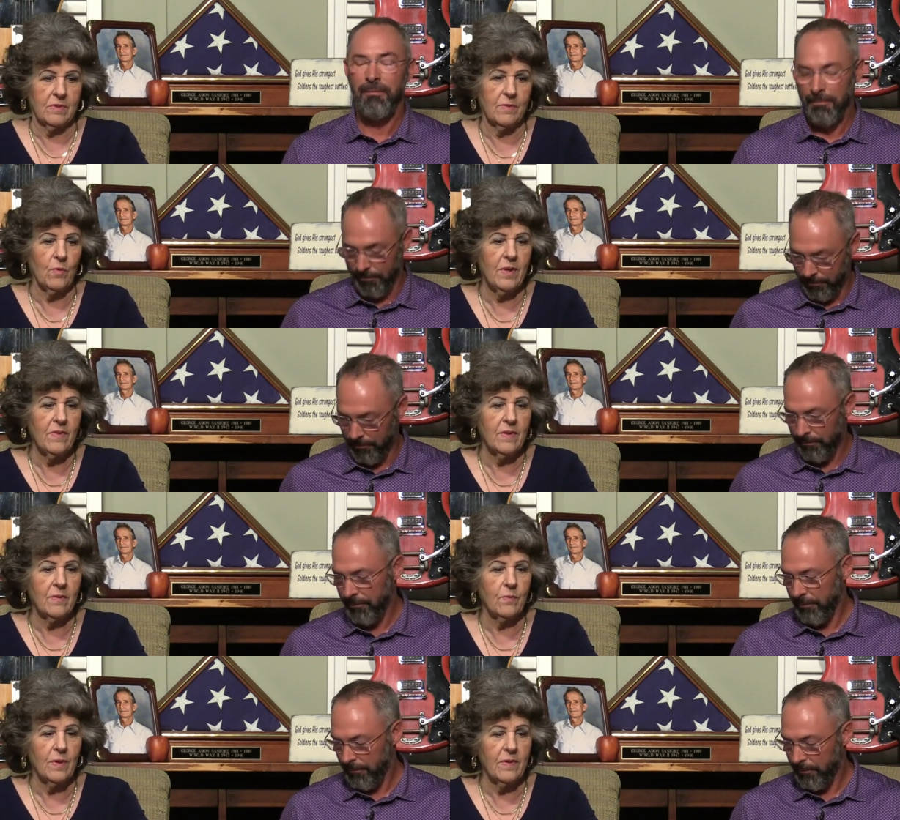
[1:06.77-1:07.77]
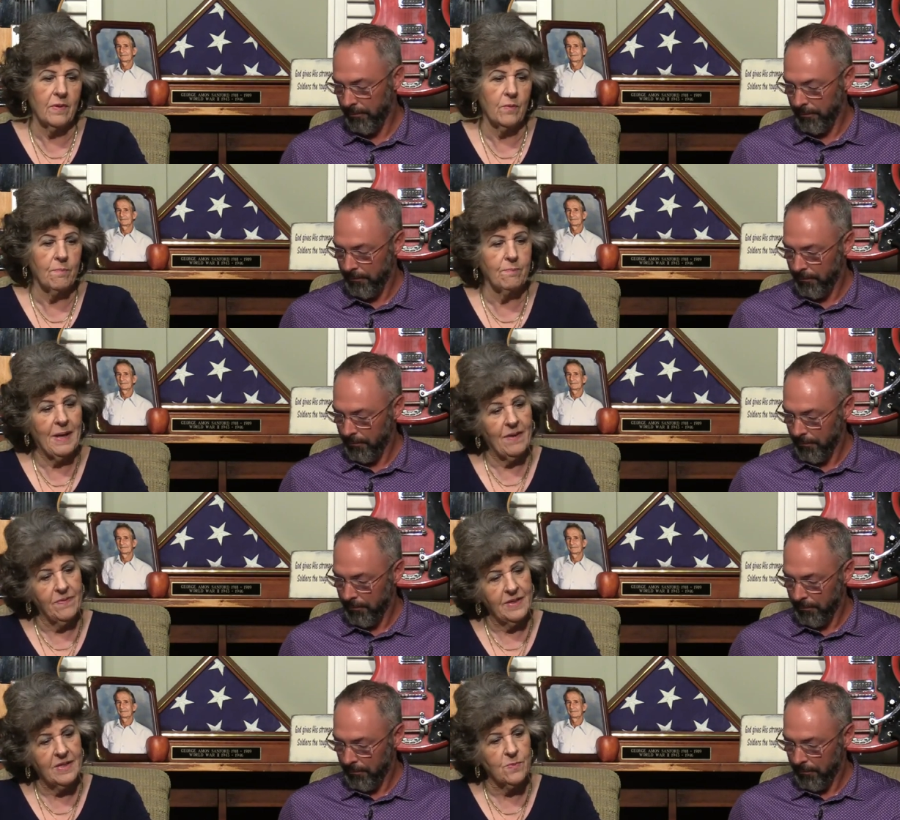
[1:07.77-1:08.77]
Speaker 1: and one of the one of the bad
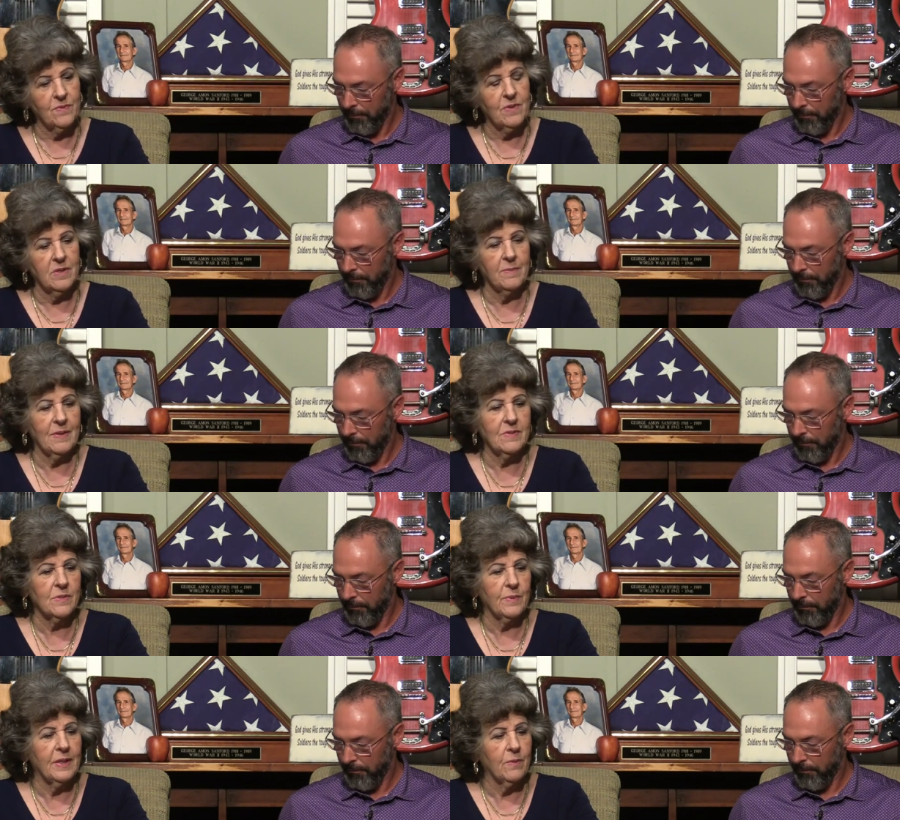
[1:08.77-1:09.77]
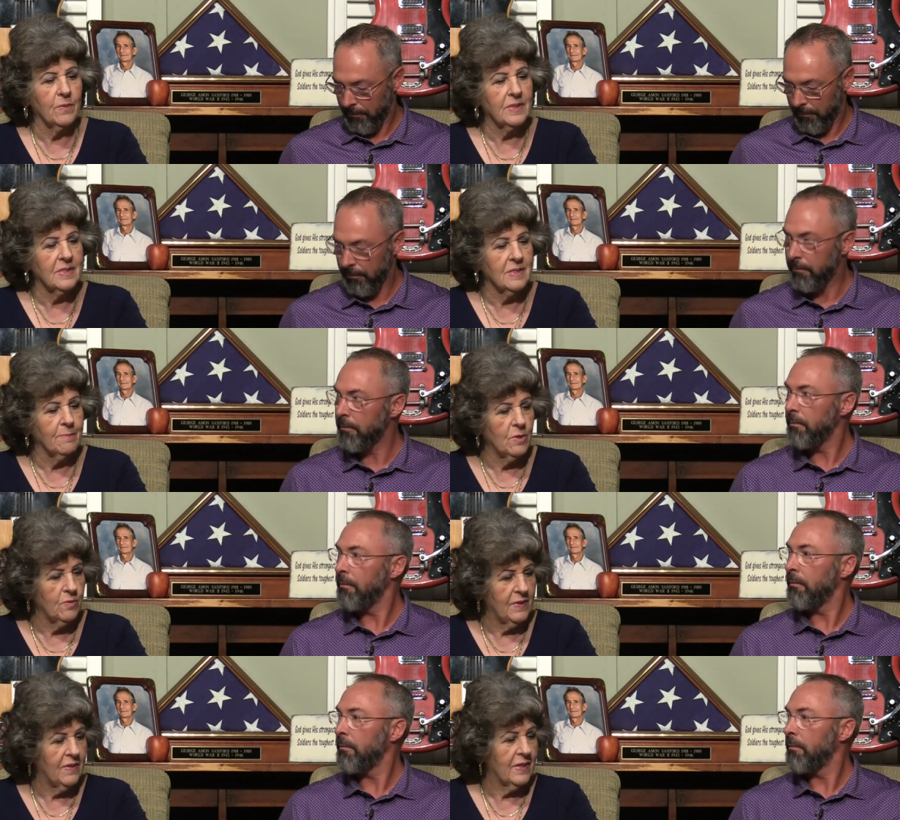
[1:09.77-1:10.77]
things we've talked about this week was the
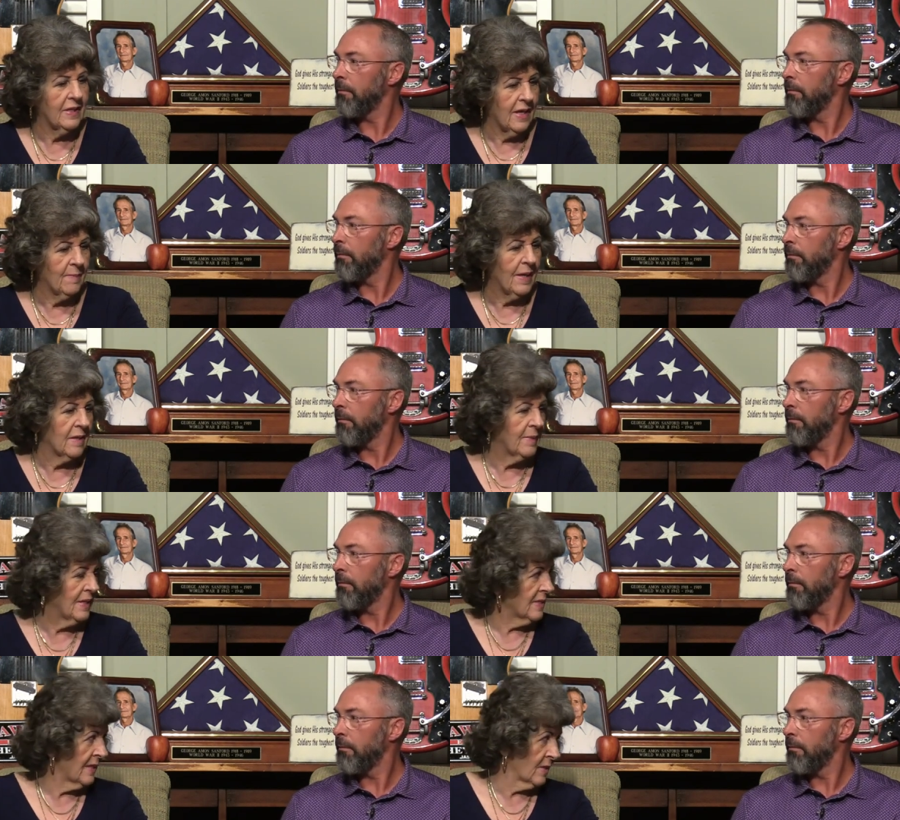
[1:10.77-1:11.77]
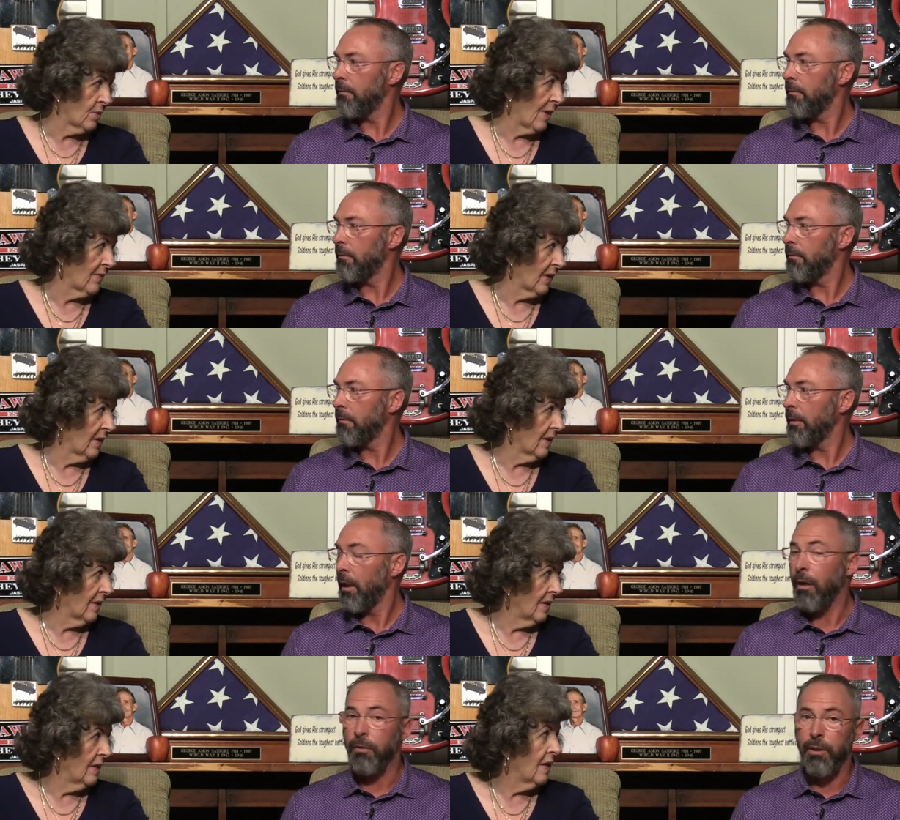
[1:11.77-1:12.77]
movie that came out about sex trafficking.
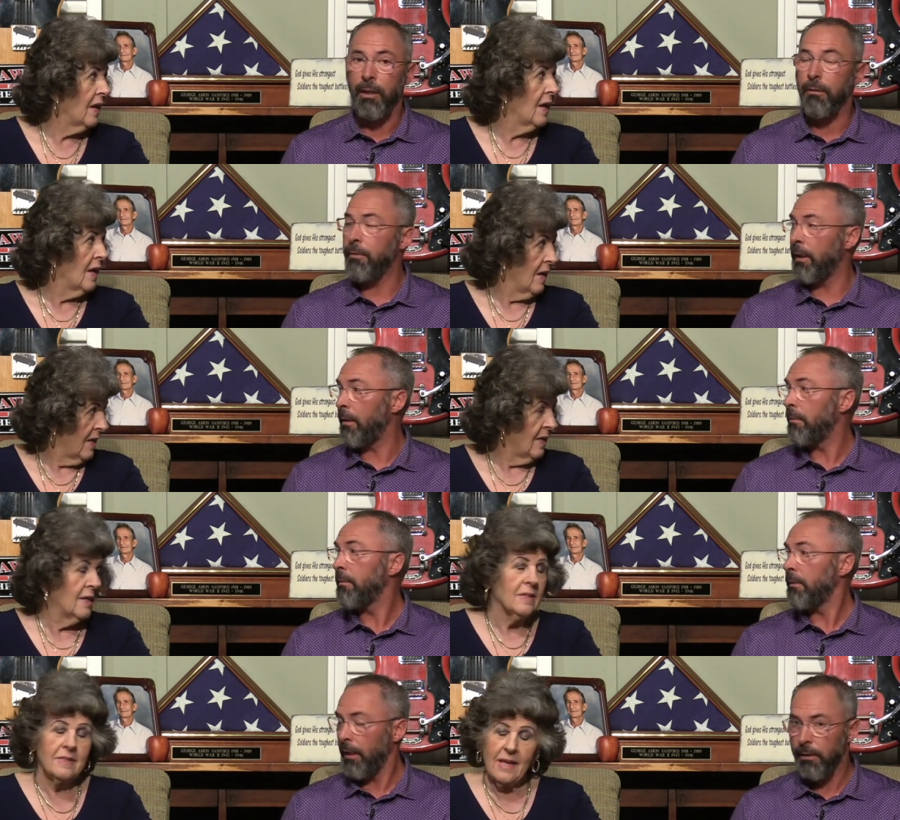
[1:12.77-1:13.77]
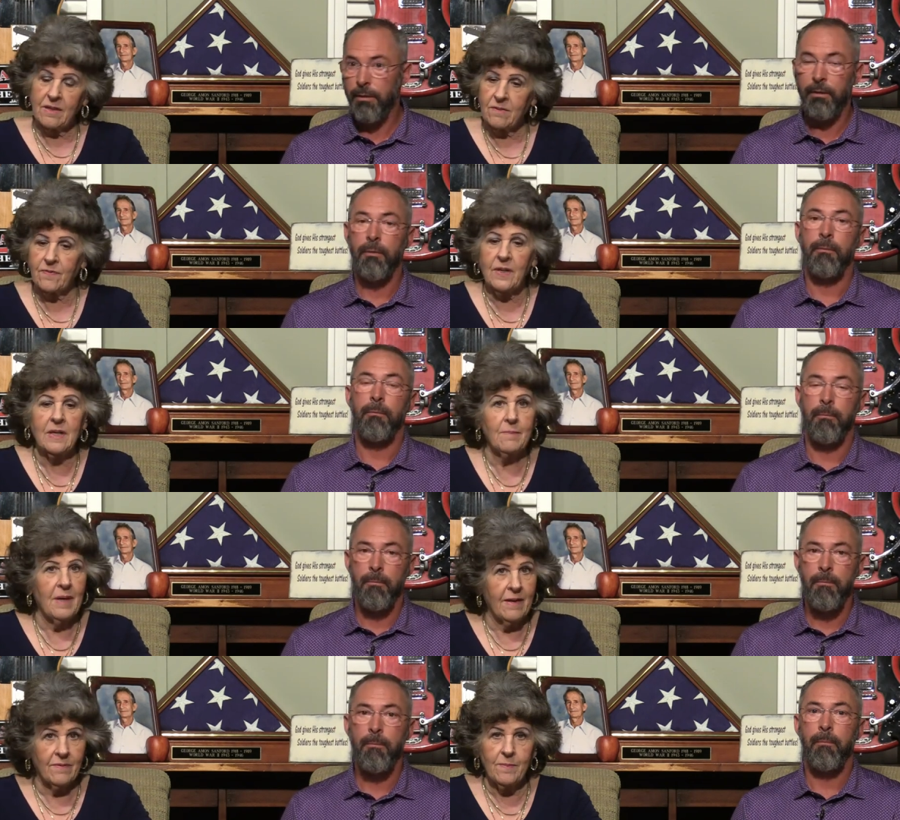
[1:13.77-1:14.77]
Speaker 2: Oh, Sound of Freedom.
Speaker 1: Yes. Sound of Freedom.
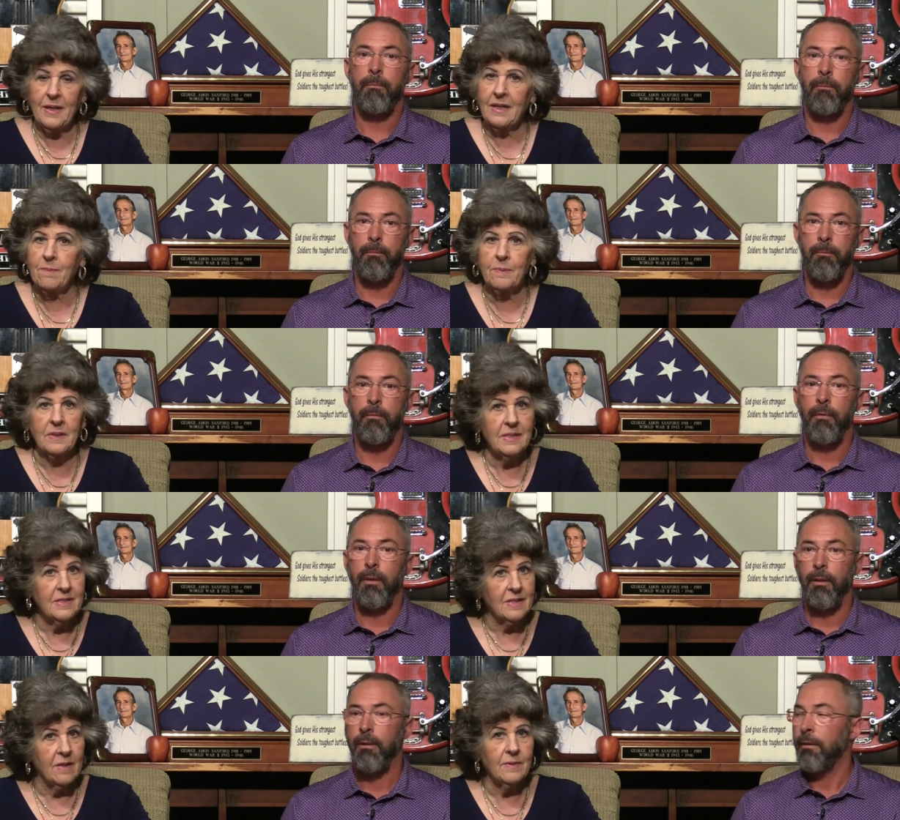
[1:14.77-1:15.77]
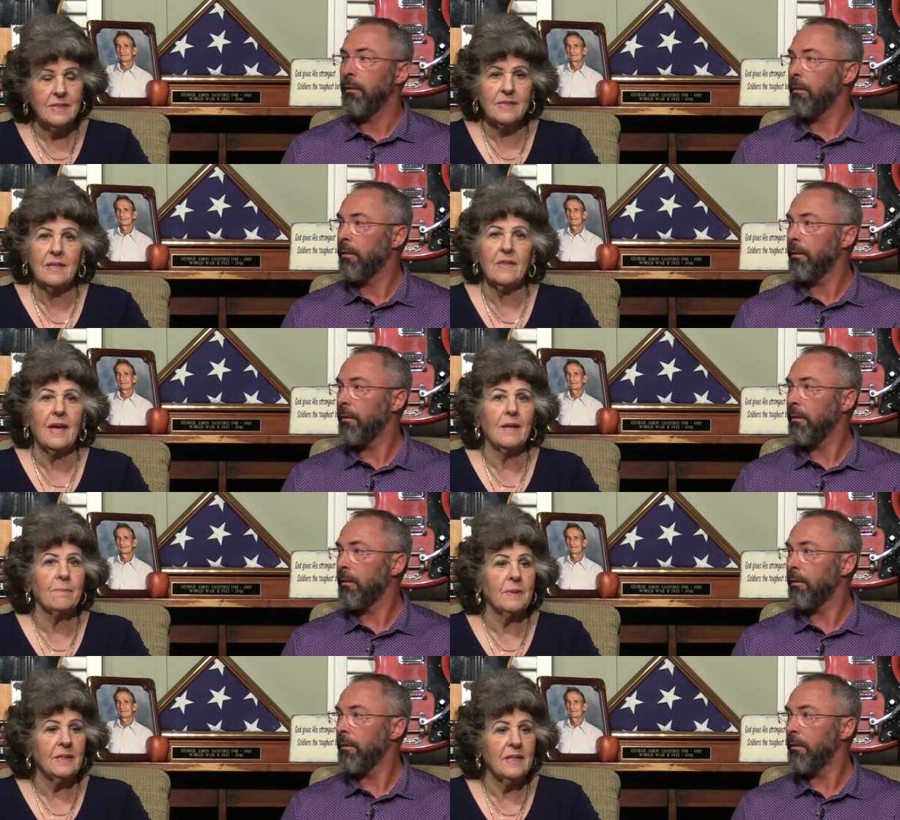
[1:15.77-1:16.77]
Everybody, please go and see that.
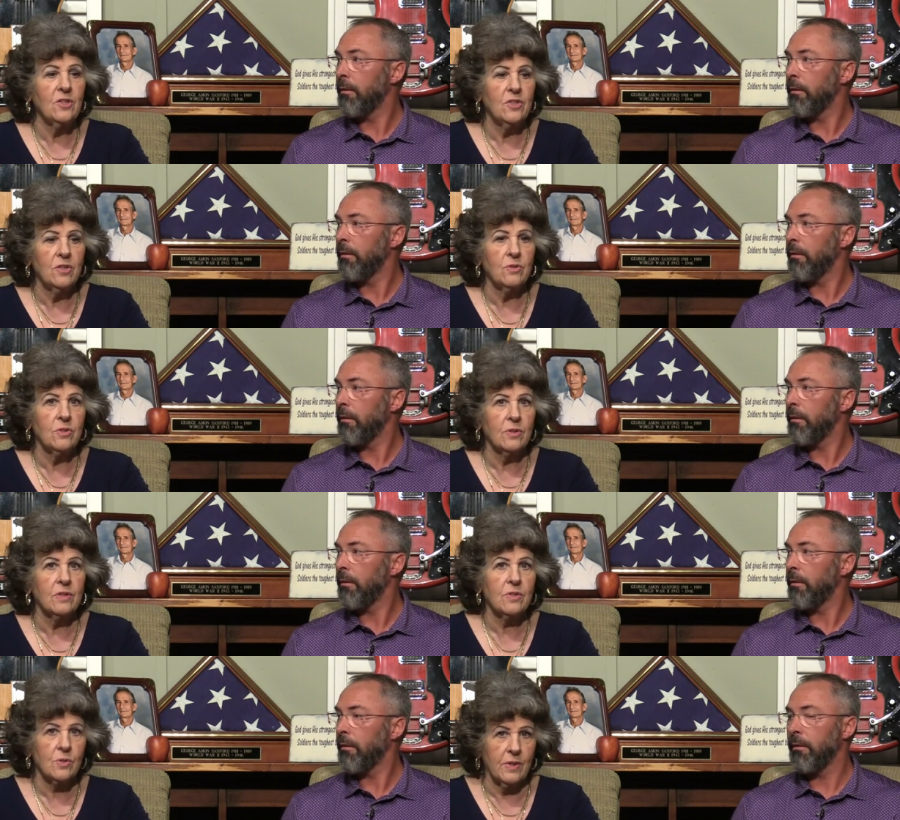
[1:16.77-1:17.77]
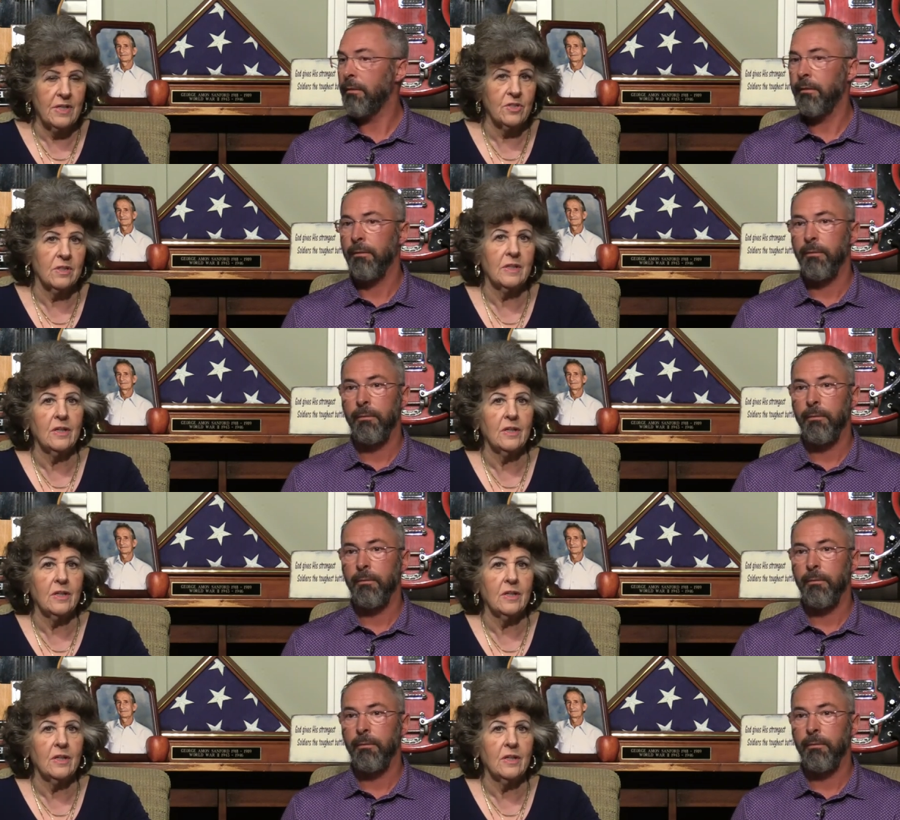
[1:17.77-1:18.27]
Please use your discretion at